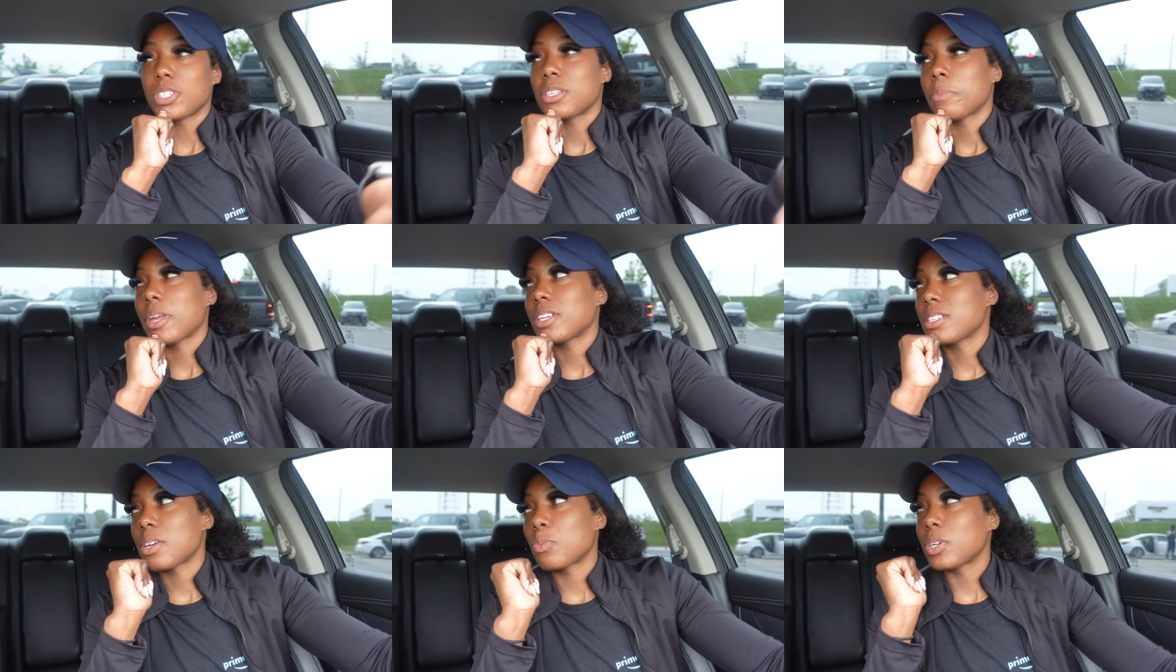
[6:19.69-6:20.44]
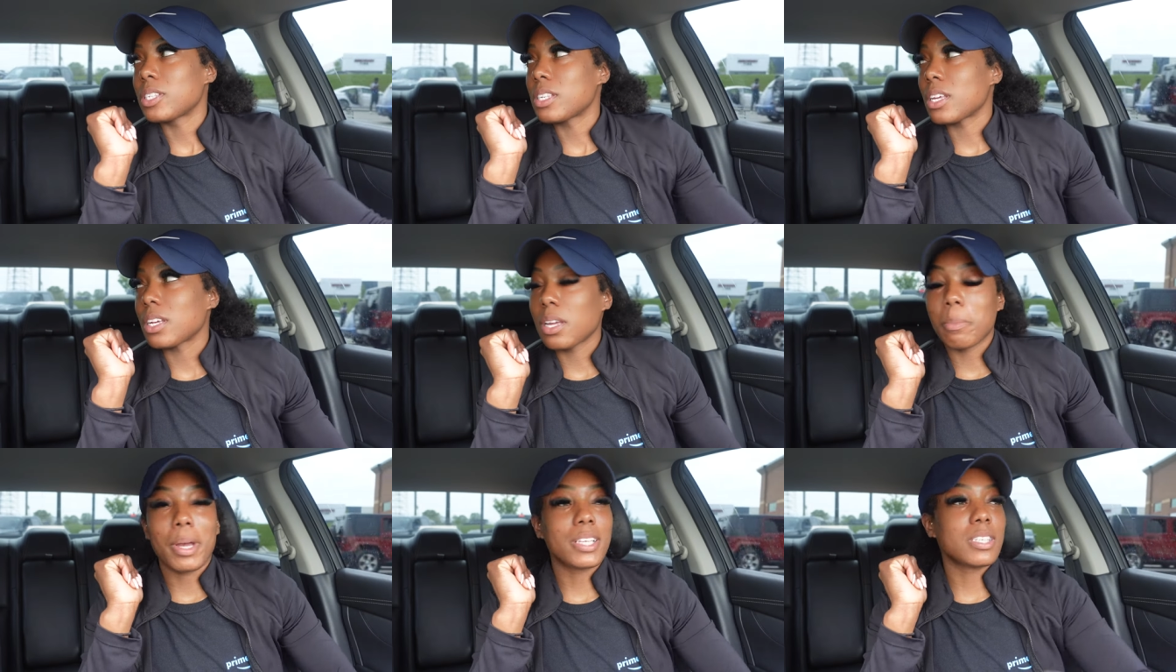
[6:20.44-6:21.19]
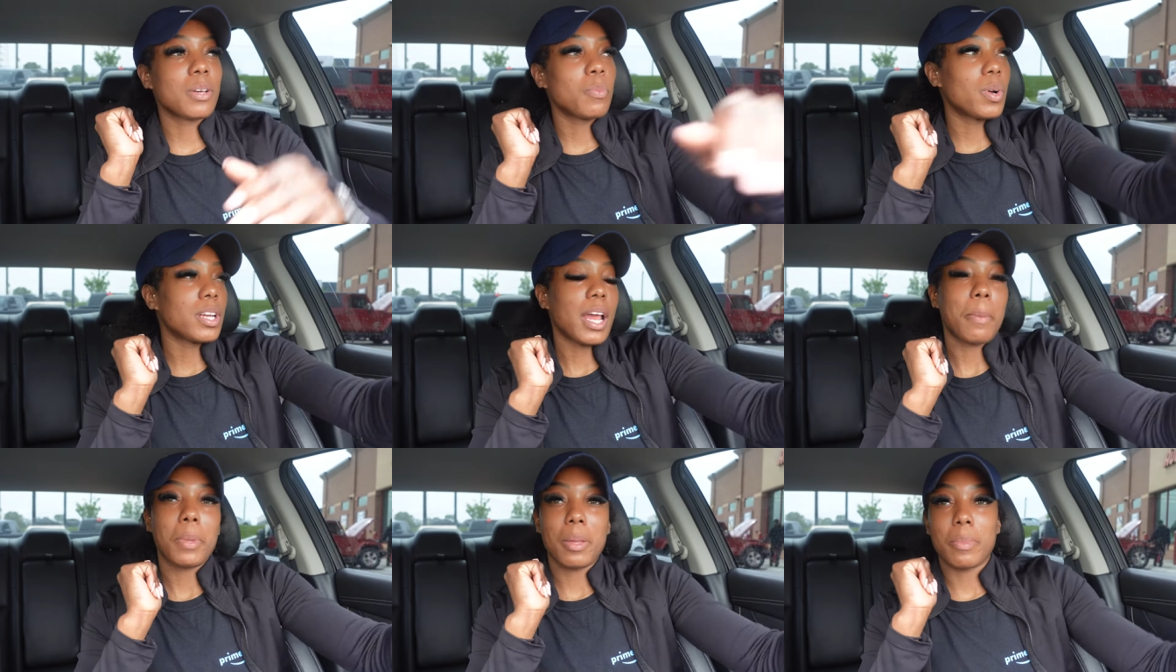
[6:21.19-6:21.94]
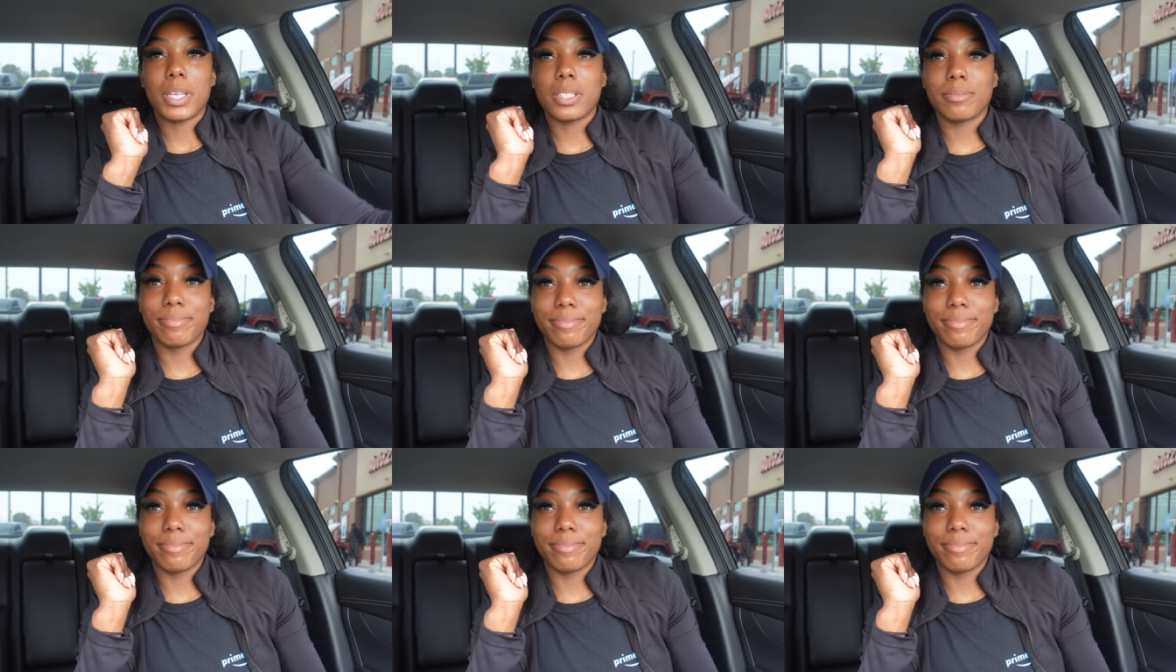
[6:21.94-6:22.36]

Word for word: to make someone sick. And by someone I mean me